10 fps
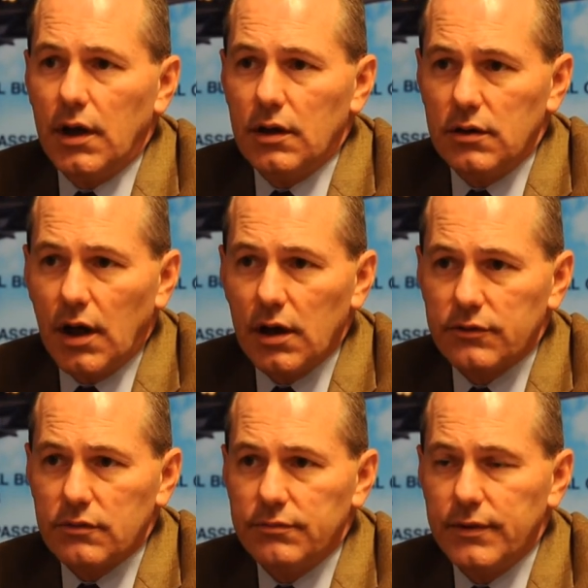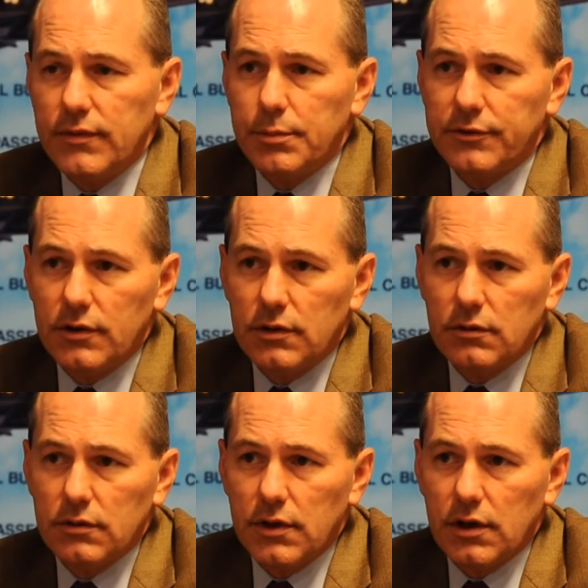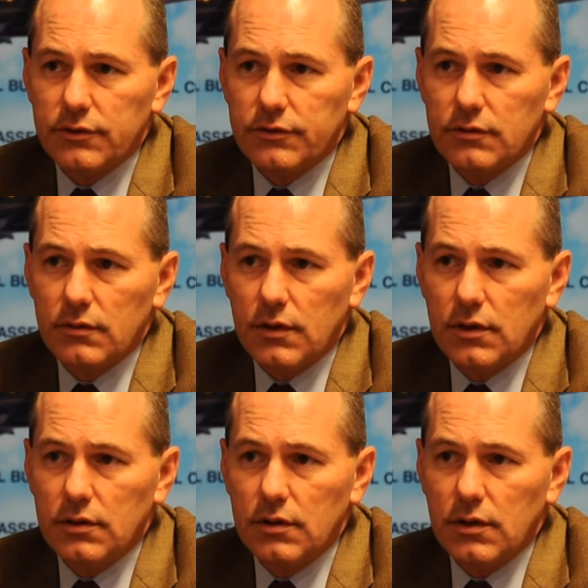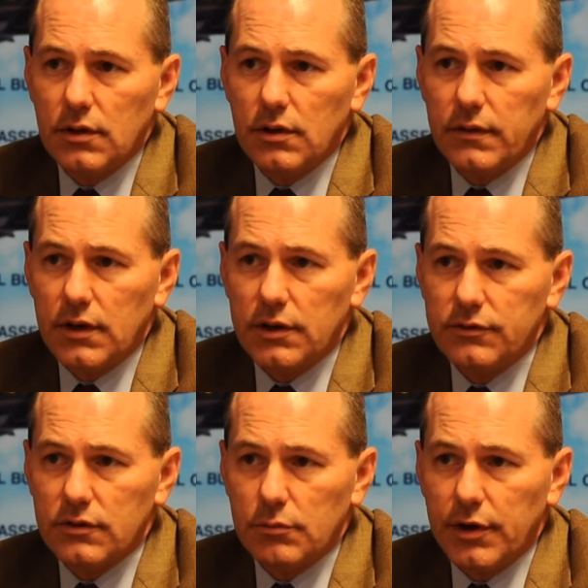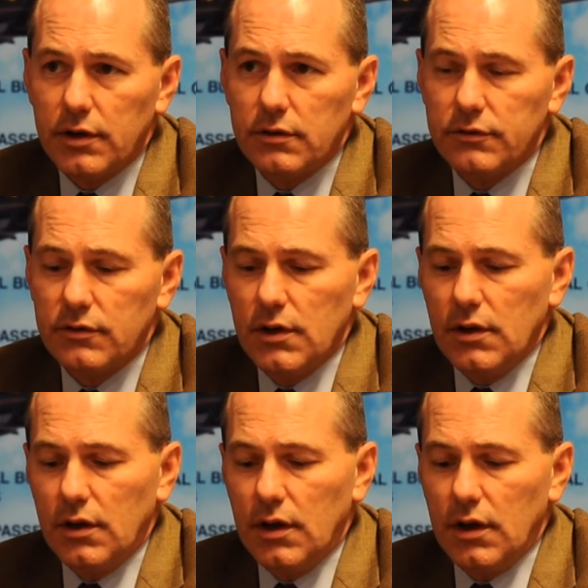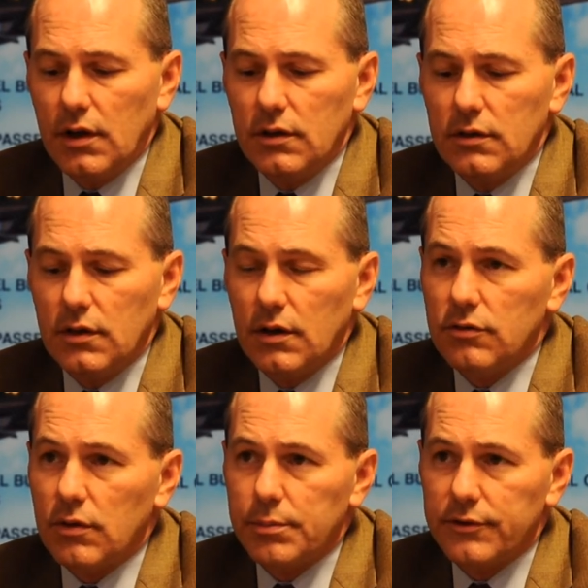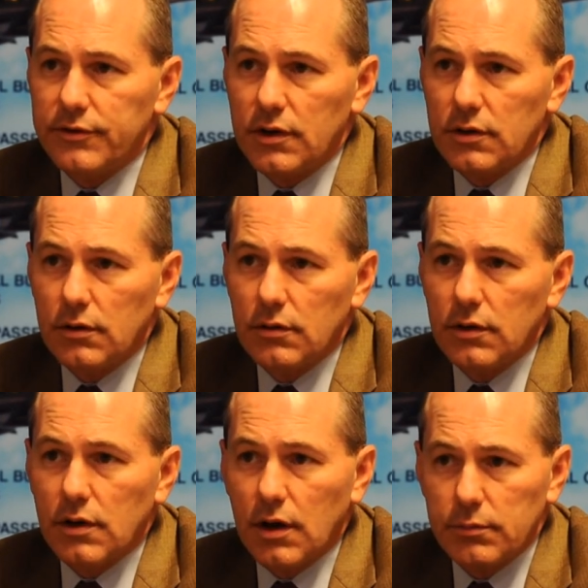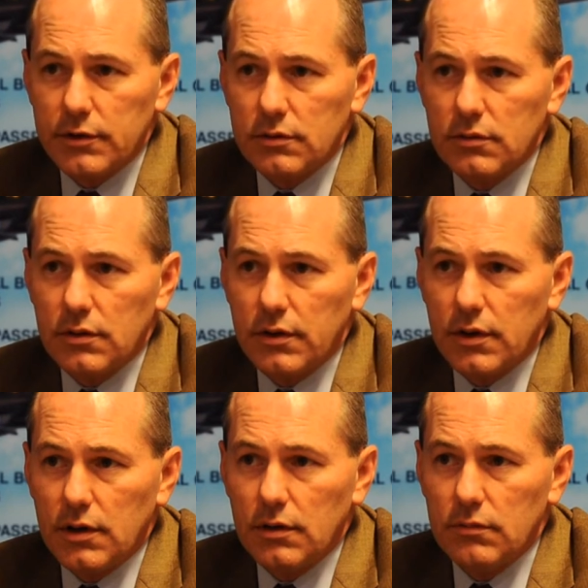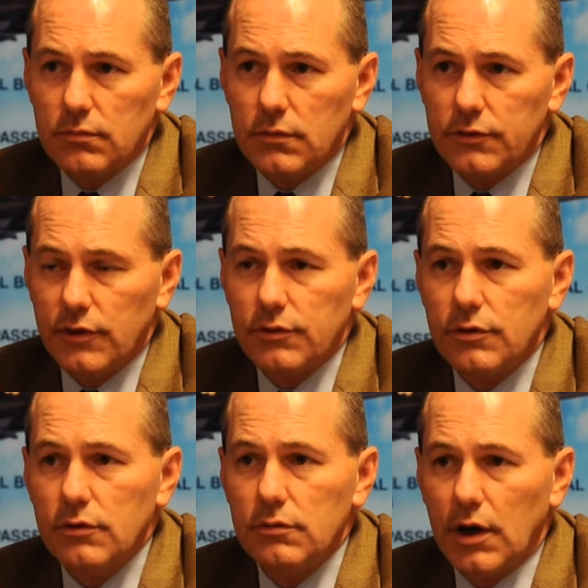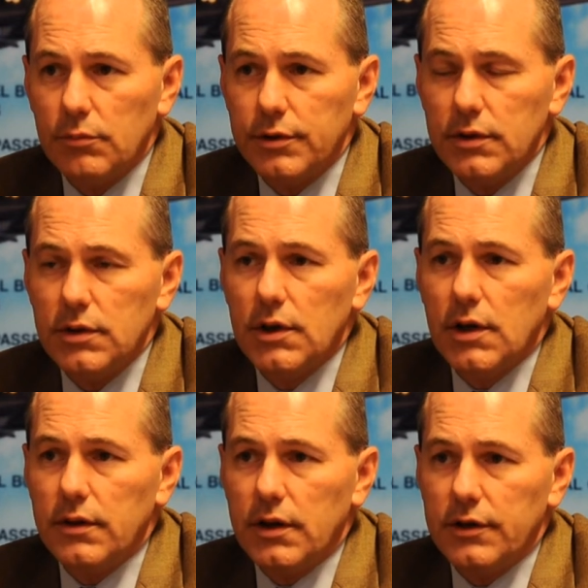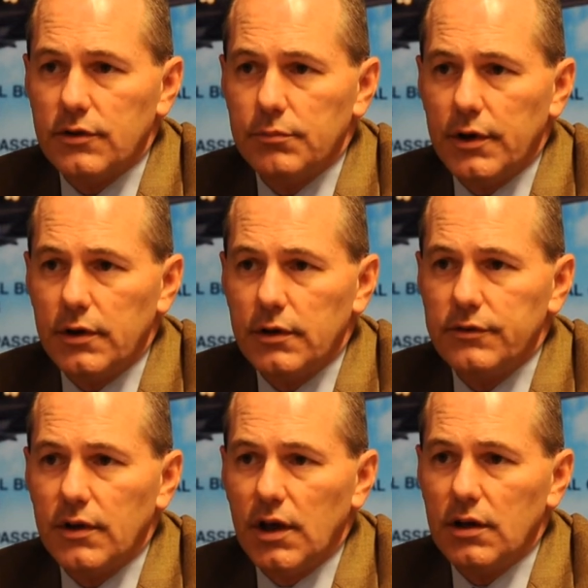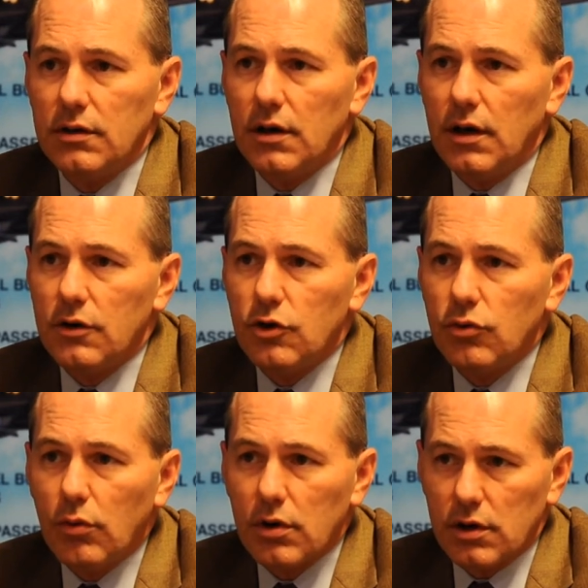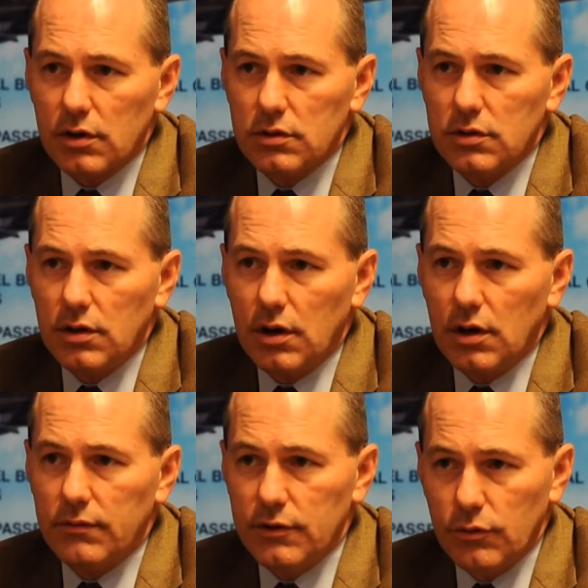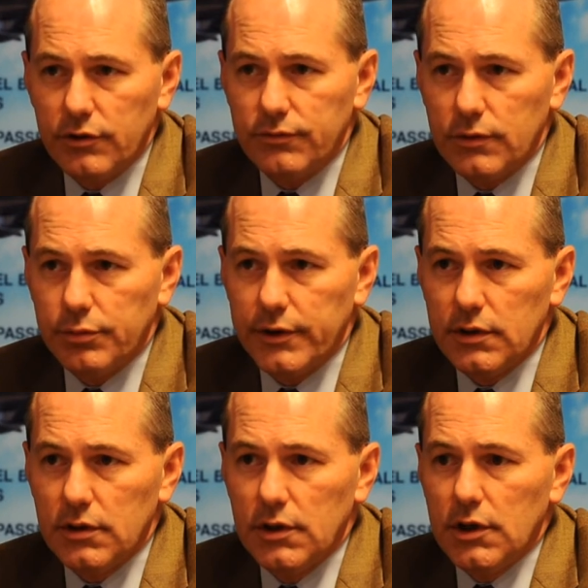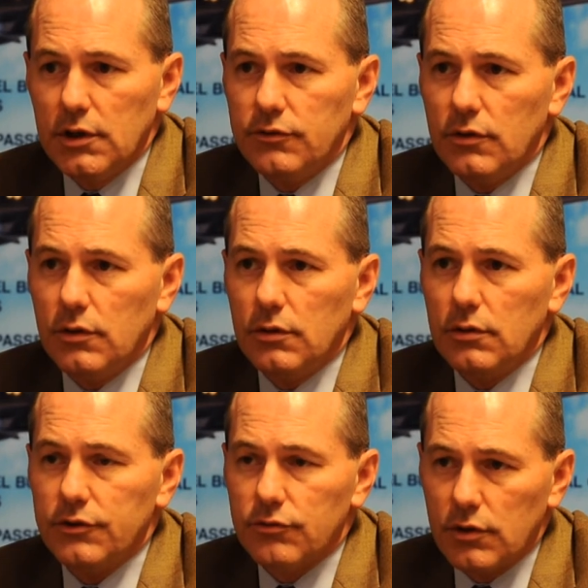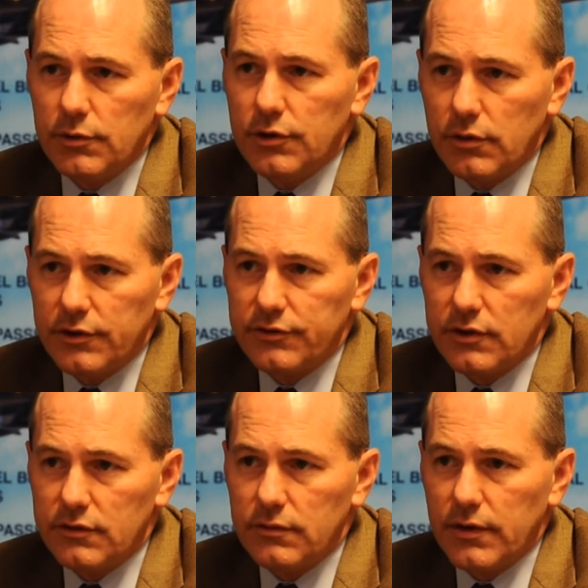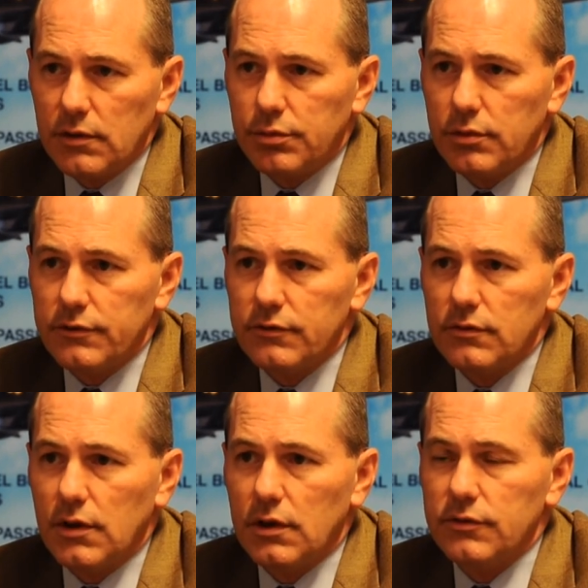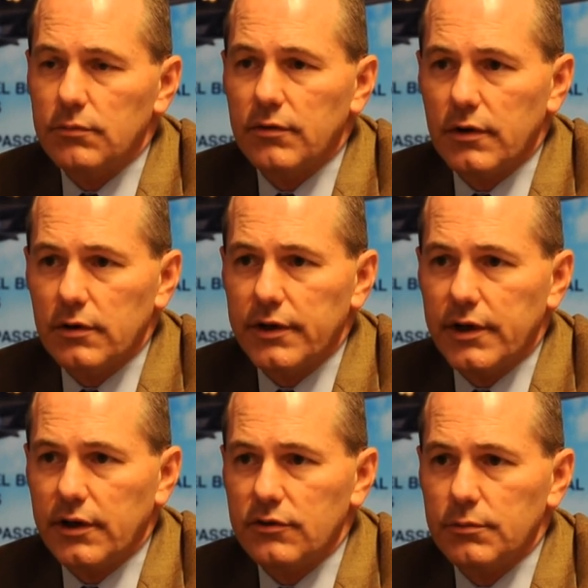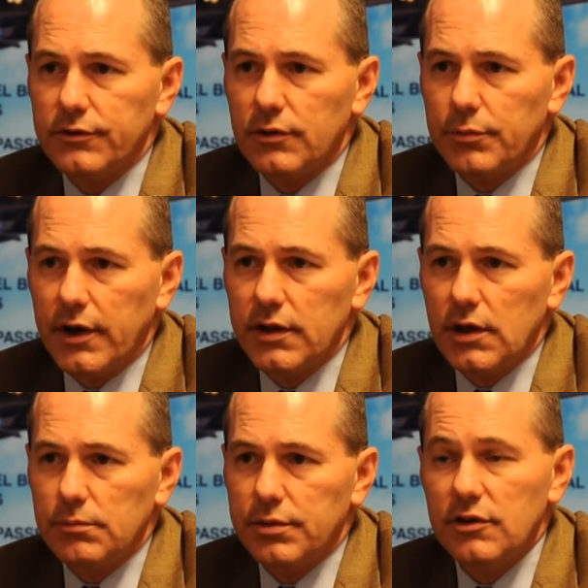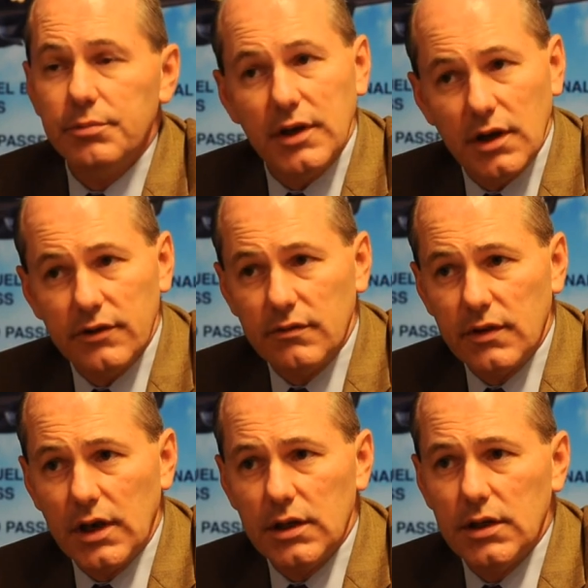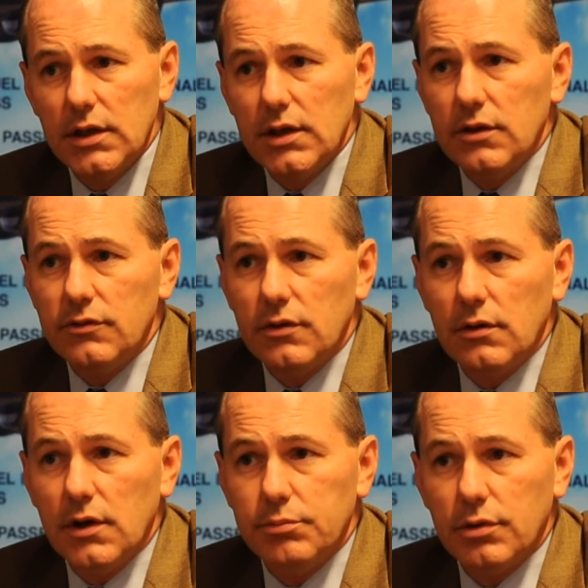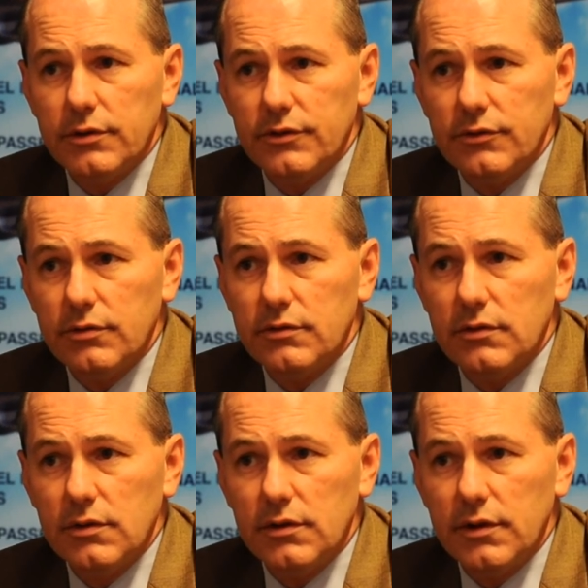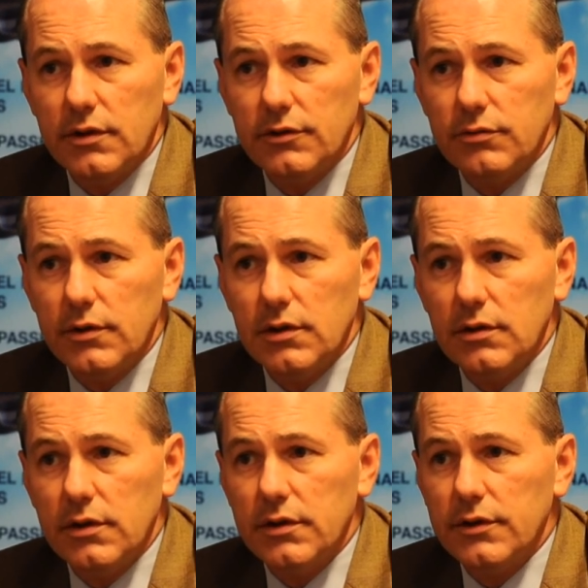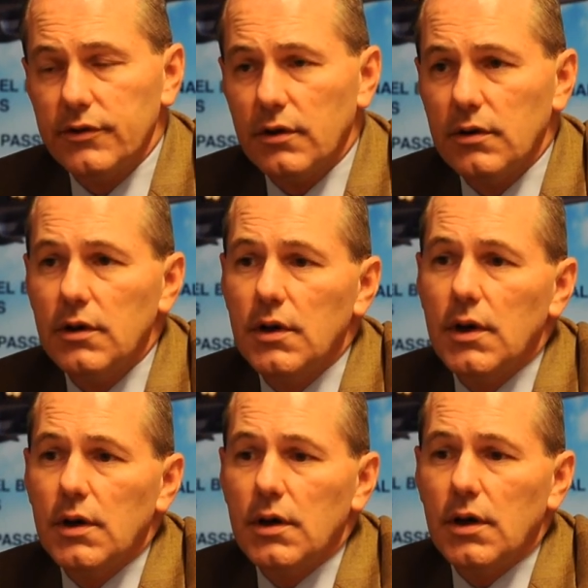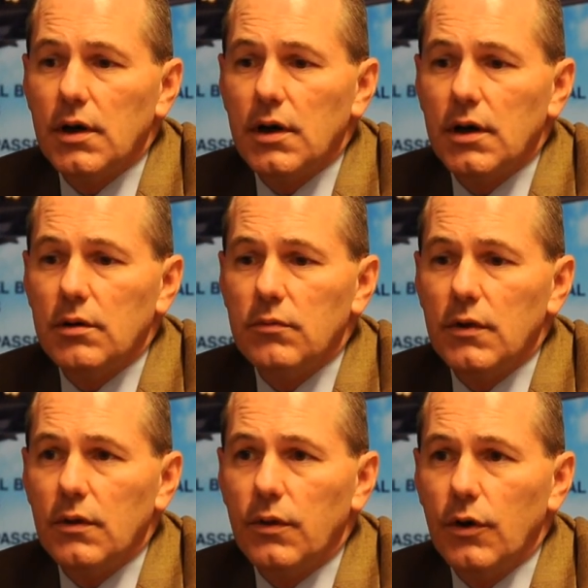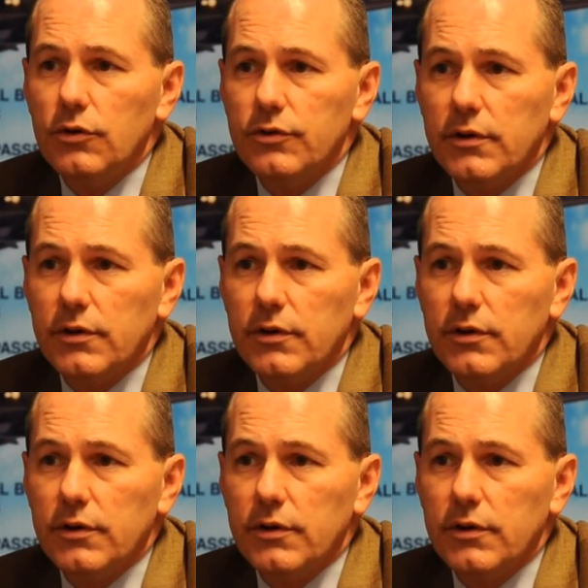and NOx, 50% lower NOx than its competitors, and 20% lower carbon CO2 output than its competitors, and a quarter of the noise footprint. So extremely noise-sensitive airports. Some of our early customers are buying the airplanes because of that. So airports in Switzerland and in Sweden and et cetera, those